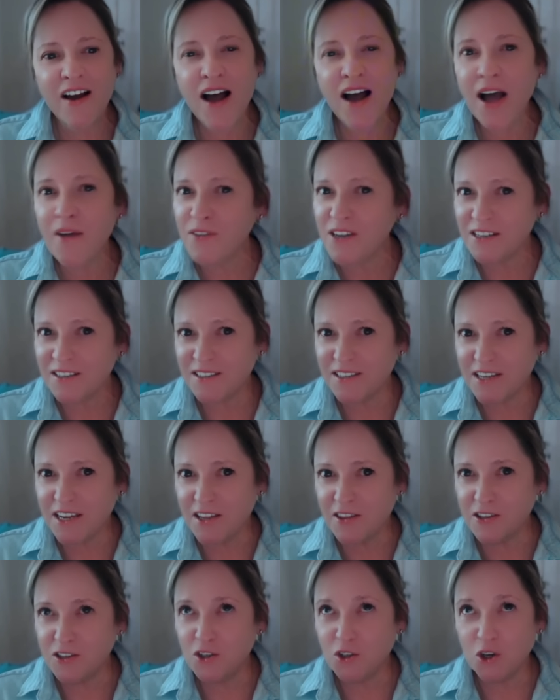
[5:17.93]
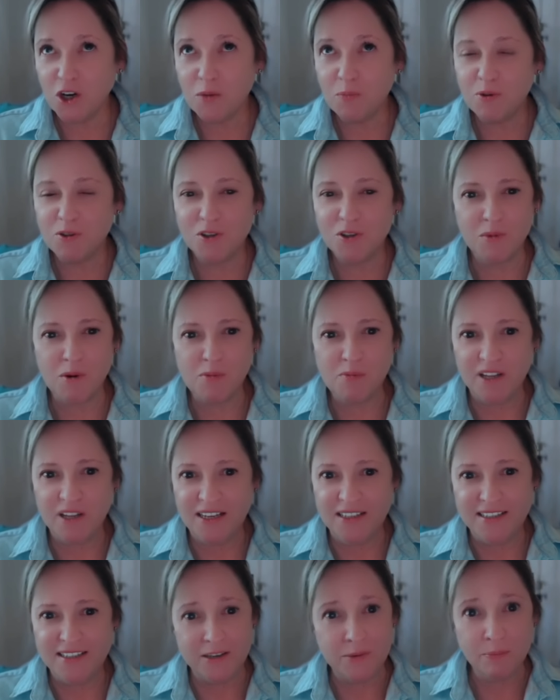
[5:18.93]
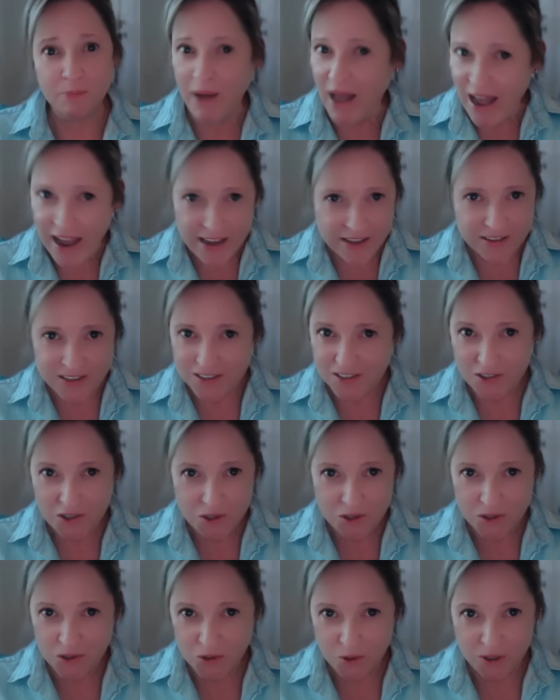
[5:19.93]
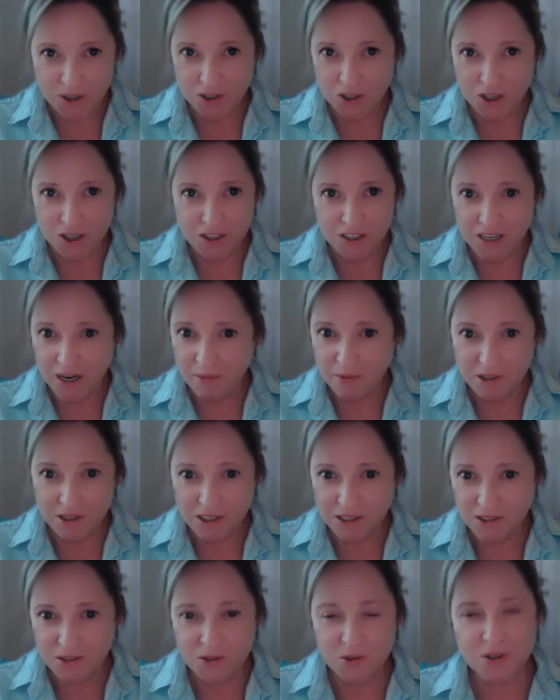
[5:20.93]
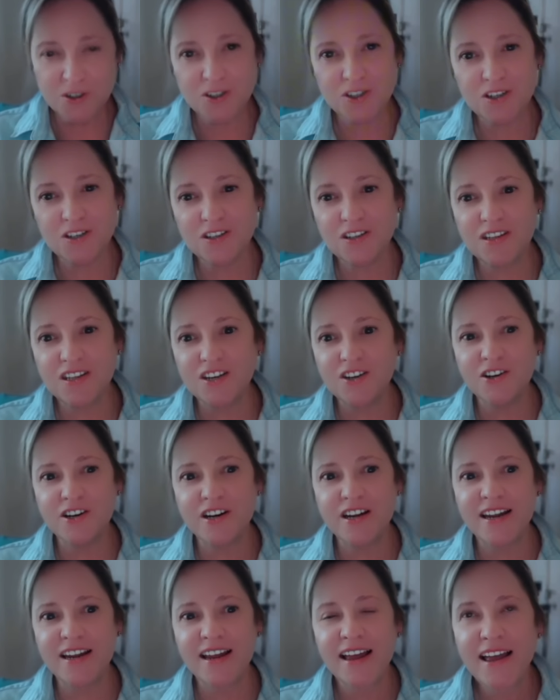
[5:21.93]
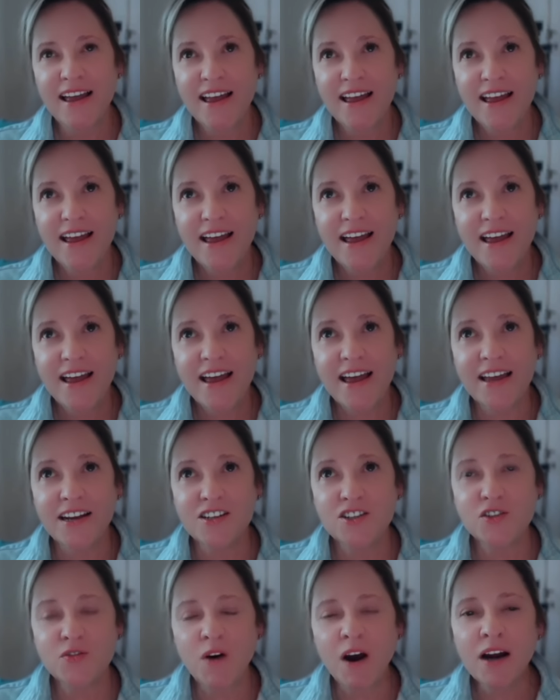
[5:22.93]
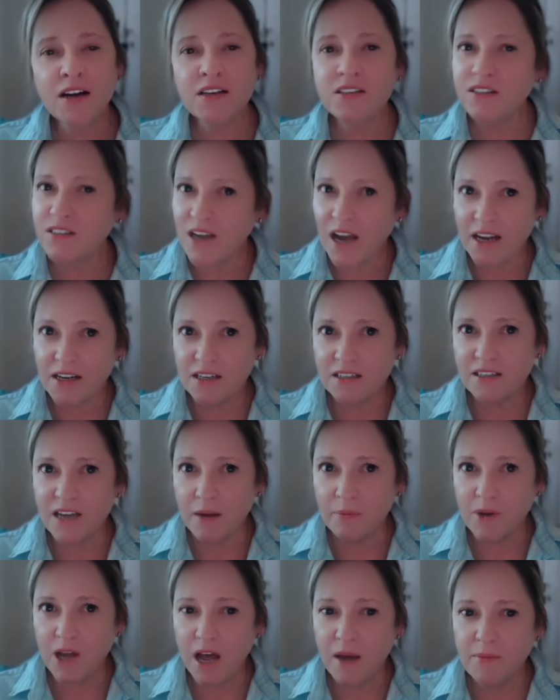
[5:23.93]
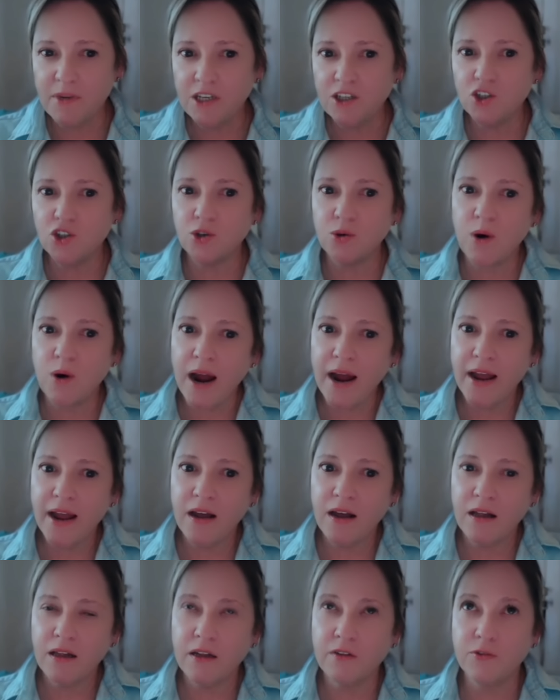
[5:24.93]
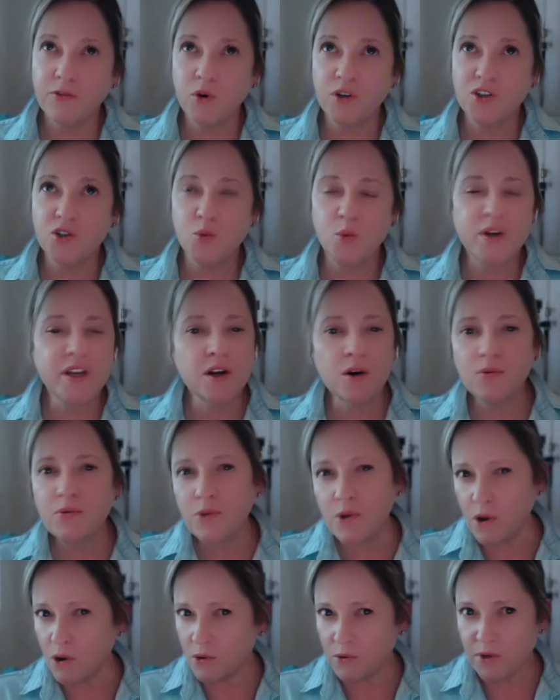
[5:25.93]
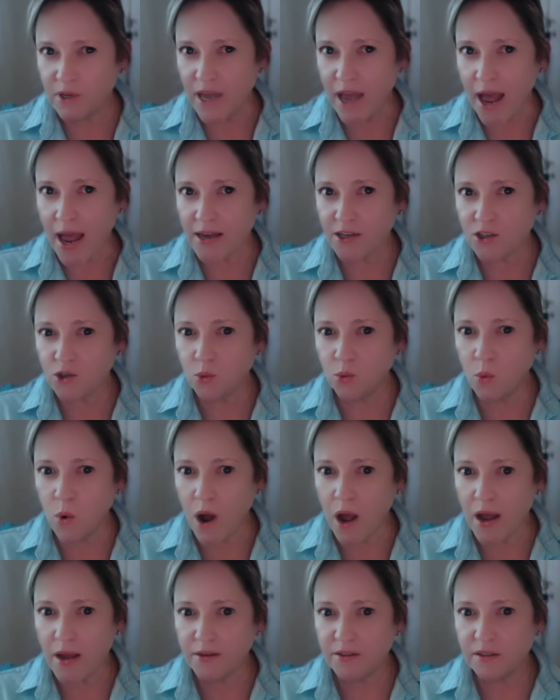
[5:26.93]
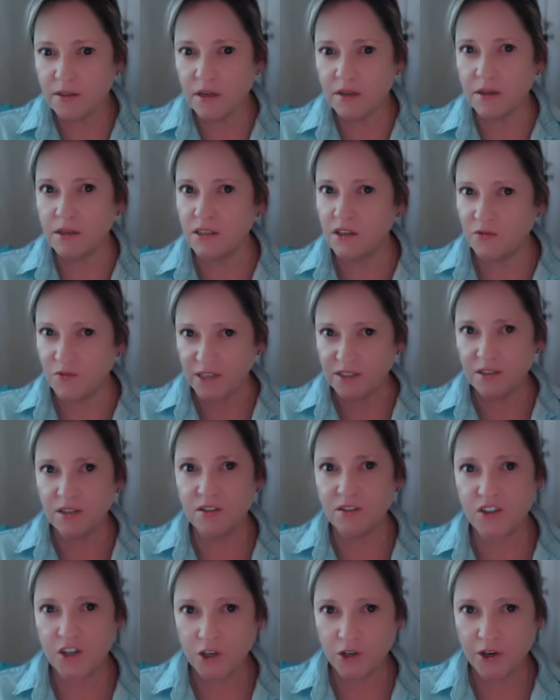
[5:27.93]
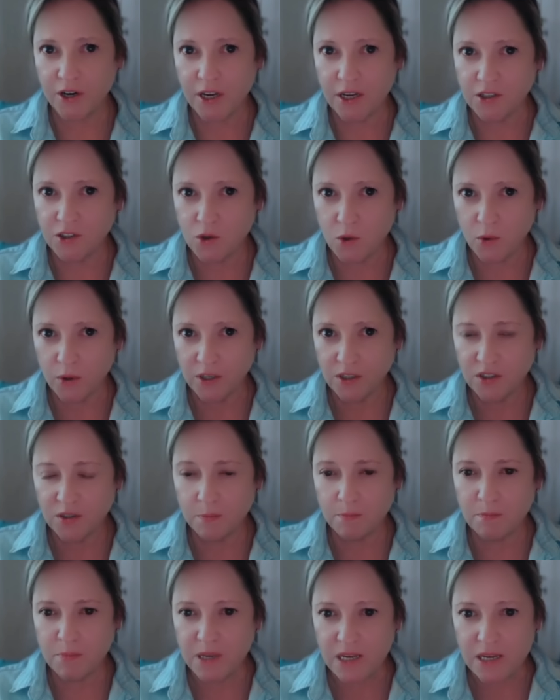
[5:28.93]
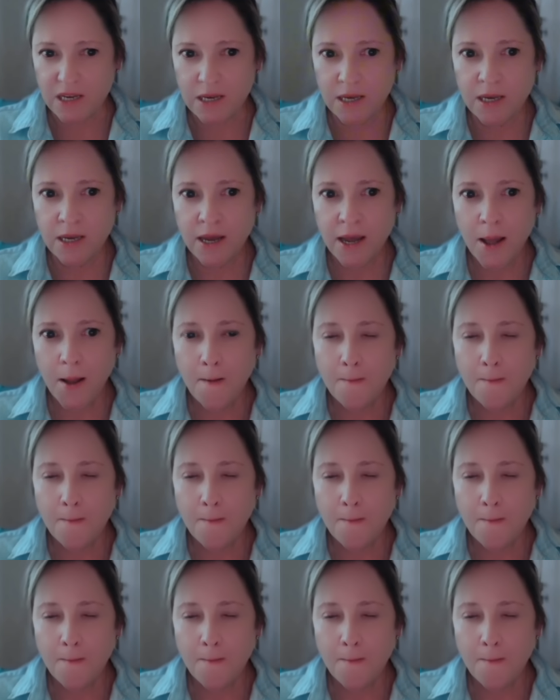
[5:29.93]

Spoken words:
obviously, the jury presumably didn't buy this extortion, double extortion theory. And as far as Donna's upcoming trial, of course, we don't know yet what the defense's theory is going to be.